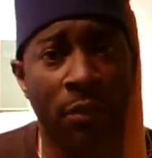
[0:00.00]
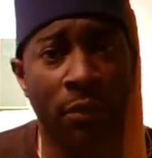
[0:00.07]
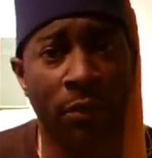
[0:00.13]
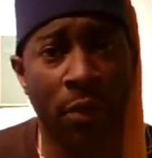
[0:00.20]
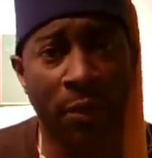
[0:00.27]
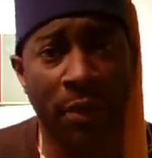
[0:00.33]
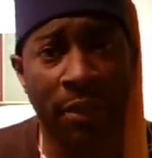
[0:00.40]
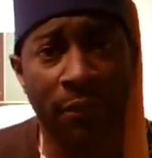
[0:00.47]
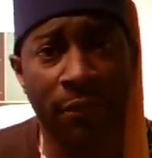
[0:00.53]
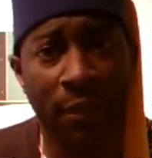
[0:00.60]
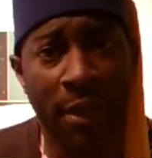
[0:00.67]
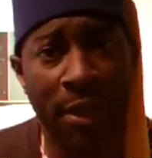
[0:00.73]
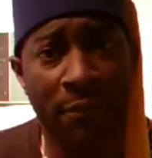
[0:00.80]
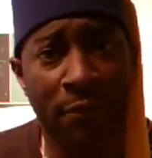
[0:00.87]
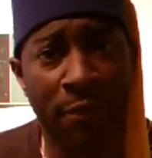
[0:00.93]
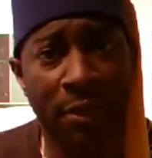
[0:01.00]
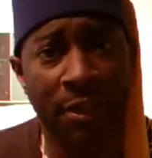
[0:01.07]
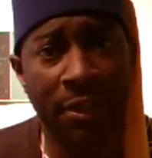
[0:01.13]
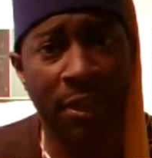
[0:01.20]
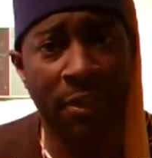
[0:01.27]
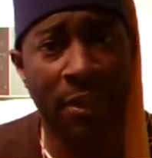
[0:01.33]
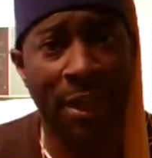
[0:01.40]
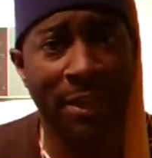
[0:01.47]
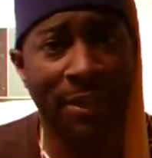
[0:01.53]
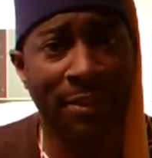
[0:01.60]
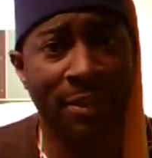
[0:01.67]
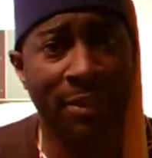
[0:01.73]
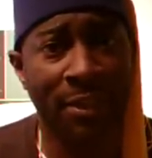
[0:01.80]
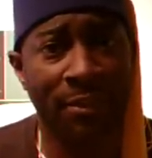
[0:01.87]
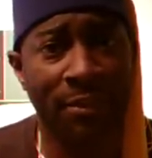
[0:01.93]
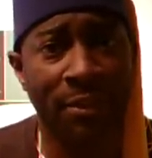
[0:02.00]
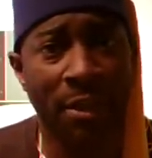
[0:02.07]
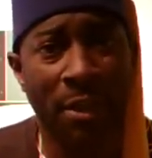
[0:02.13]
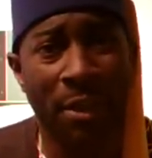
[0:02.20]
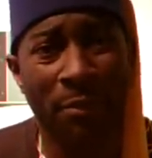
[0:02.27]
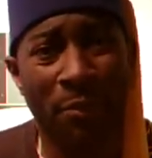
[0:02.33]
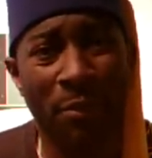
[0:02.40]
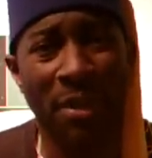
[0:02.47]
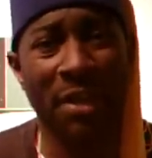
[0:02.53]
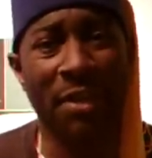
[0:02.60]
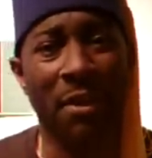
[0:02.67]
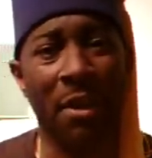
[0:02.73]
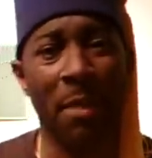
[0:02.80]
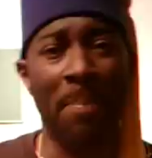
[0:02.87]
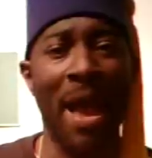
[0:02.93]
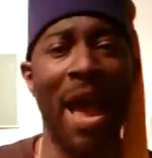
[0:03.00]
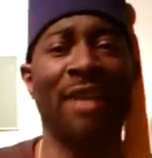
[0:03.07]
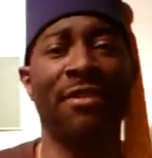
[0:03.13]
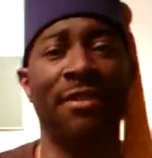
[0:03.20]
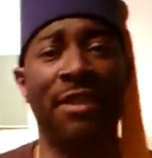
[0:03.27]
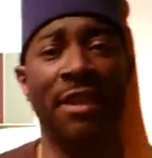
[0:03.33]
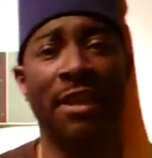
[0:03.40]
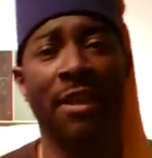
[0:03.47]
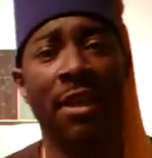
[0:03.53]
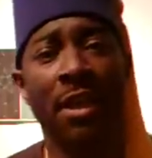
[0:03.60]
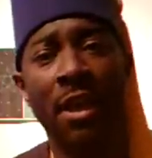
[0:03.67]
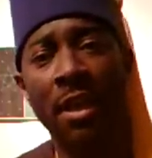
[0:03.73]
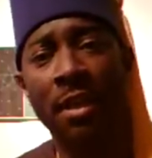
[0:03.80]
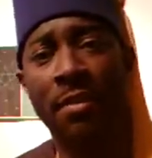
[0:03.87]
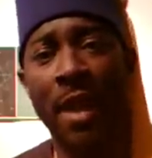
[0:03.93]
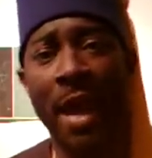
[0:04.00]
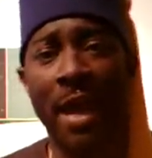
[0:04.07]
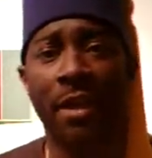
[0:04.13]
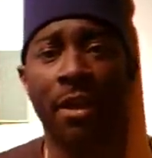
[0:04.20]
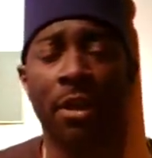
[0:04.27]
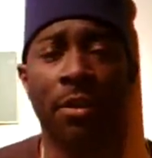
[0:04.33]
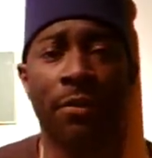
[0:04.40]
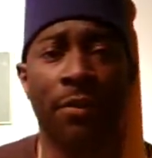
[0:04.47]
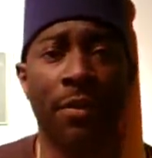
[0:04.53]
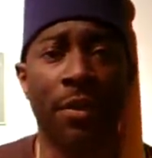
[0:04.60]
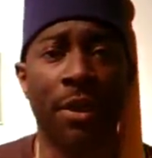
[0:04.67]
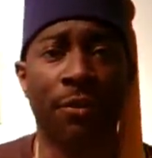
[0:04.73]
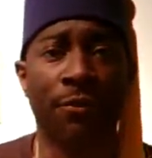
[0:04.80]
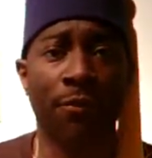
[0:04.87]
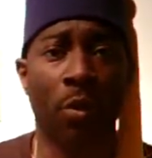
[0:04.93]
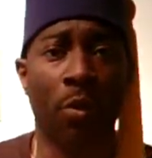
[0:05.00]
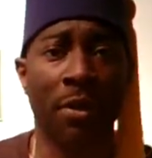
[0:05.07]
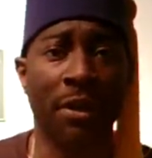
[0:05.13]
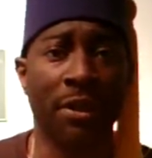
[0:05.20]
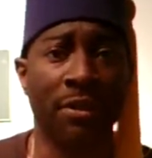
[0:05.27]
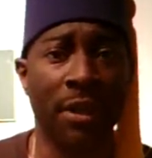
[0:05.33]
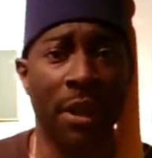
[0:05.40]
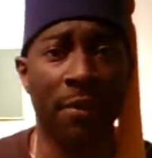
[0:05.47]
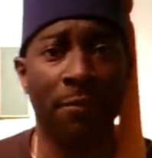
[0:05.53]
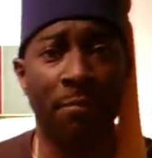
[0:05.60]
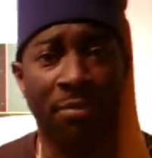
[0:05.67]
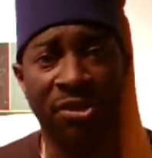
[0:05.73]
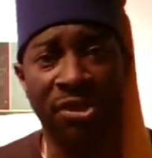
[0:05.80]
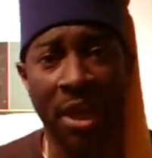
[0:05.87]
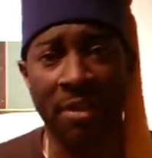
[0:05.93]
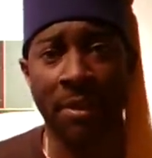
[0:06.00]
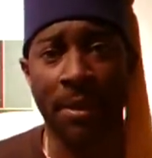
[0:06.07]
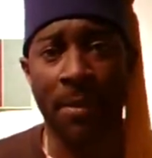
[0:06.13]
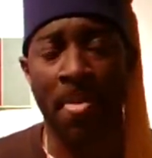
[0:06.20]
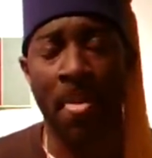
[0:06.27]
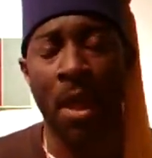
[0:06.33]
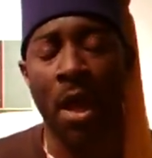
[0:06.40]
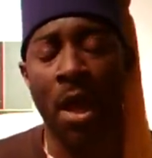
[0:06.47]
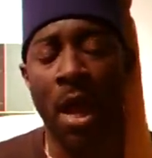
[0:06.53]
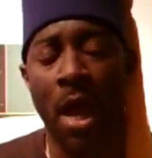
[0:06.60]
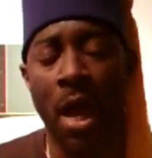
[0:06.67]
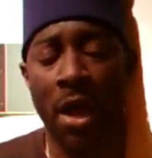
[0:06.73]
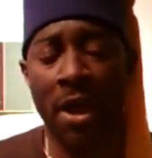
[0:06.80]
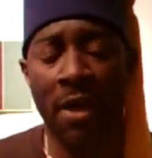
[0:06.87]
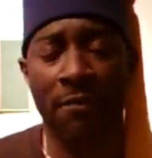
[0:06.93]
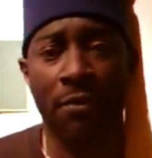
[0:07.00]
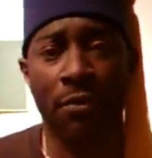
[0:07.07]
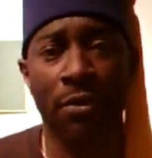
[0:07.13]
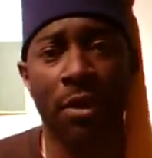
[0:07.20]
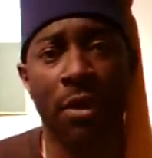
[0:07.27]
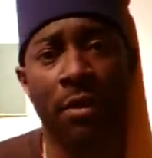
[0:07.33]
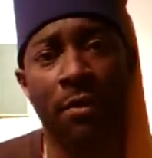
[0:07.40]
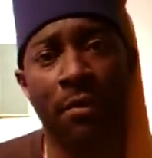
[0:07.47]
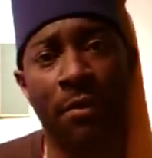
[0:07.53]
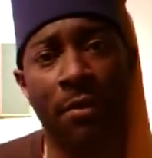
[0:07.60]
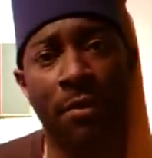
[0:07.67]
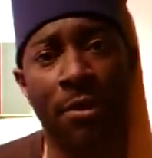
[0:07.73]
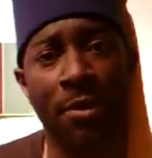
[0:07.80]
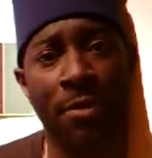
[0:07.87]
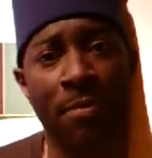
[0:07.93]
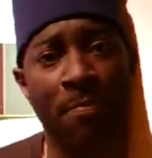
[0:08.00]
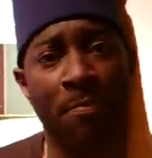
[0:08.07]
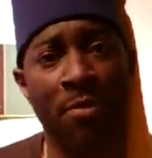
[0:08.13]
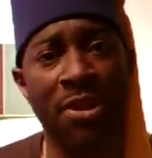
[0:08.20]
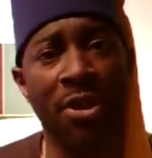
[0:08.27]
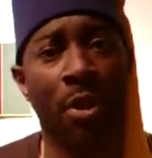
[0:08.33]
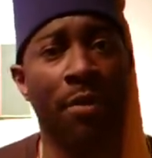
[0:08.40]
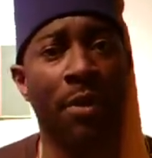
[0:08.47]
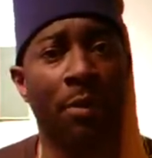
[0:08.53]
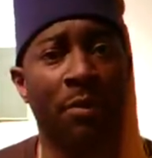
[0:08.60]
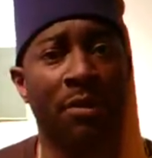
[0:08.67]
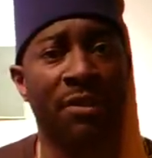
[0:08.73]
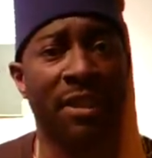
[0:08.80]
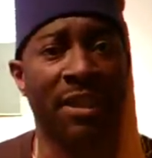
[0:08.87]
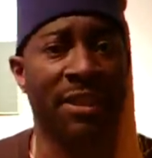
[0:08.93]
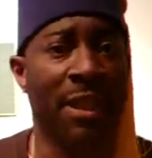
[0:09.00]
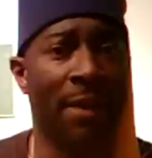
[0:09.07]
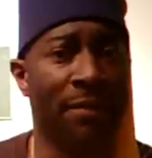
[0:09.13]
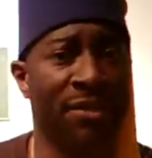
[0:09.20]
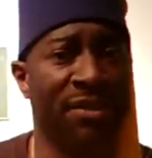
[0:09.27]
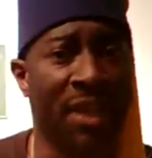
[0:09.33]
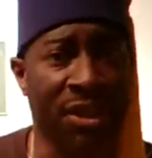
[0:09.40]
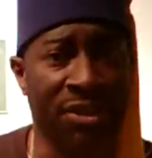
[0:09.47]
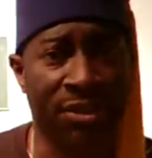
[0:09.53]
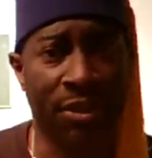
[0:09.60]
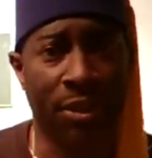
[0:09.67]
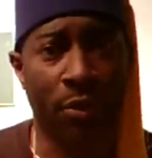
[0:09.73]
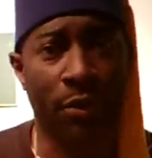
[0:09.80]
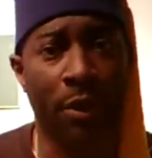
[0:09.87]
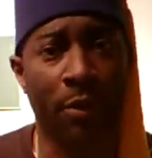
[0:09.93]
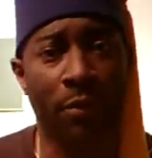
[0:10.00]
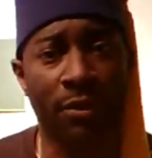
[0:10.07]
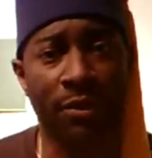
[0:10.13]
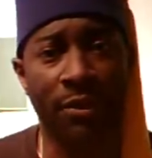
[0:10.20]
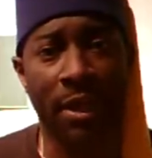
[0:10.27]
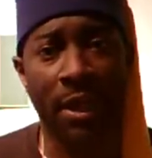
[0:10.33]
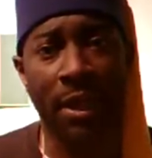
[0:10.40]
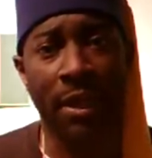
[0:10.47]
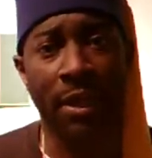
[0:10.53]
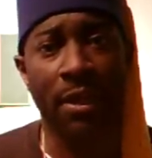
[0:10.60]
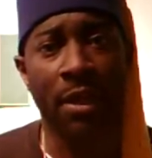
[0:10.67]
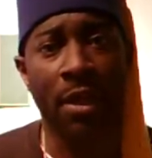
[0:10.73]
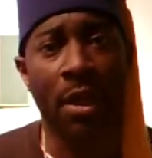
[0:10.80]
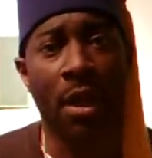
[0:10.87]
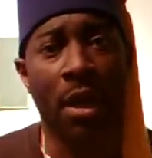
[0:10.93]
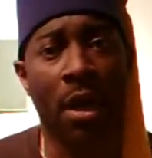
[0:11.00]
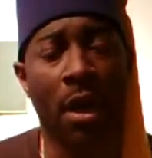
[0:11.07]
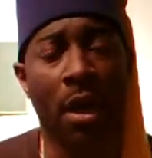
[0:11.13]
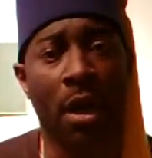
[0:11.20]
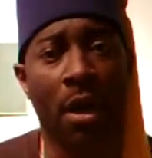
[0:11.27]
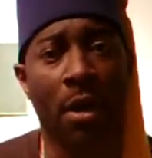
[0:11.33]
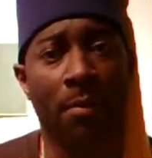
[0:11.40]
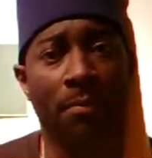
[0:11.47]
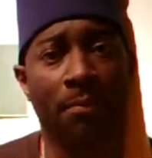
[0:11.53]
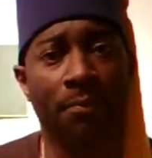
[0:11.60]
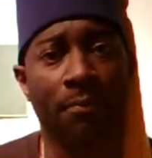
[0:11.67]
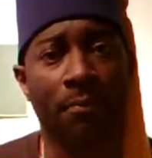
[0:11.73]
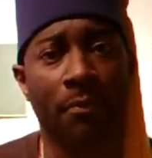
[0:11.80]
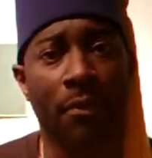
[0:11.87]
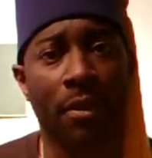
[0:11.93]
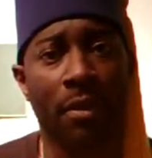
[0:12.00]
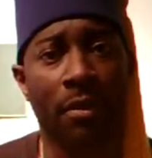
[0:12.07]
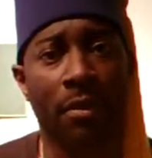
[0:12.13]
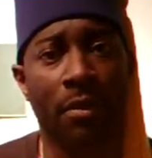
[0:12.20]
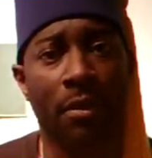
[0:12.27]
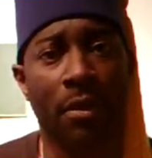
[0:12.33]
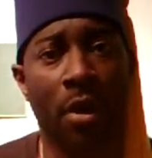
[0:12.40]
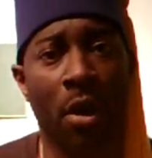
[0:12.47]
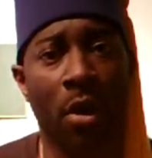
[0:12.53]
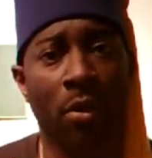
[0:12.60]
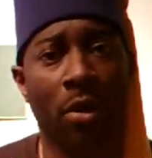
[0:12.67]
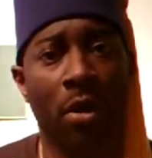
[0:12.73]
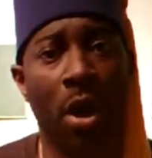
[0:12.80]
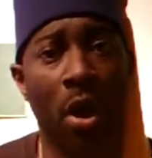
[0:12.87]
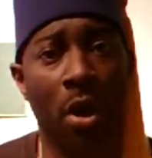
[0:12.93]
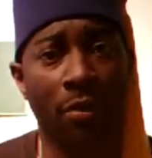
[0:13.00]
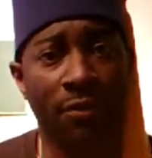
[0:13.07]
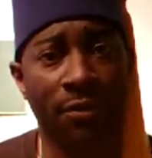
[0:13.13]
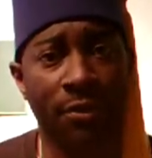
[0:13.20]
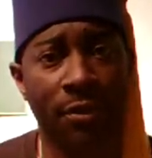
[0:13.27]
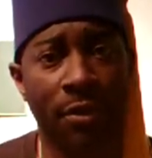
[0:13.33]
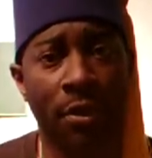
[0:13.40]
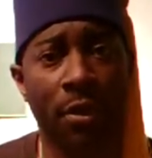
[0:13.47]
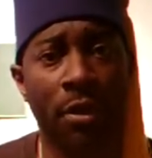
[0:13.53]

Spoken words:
know that slavery did not exist really in the capacity that the historians have projected. However, we know there was a devastation, or there was a Holocaust